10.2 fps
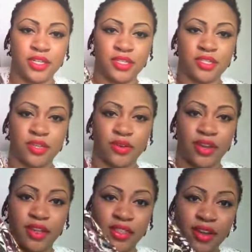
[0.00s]
So
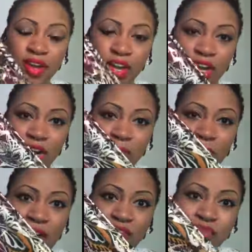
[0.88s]
here they are,
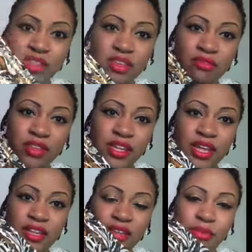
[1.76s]
but I really, really
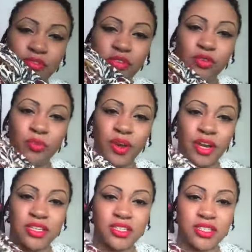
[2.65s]
like them. If you wear
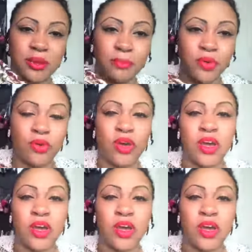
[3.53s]
a simple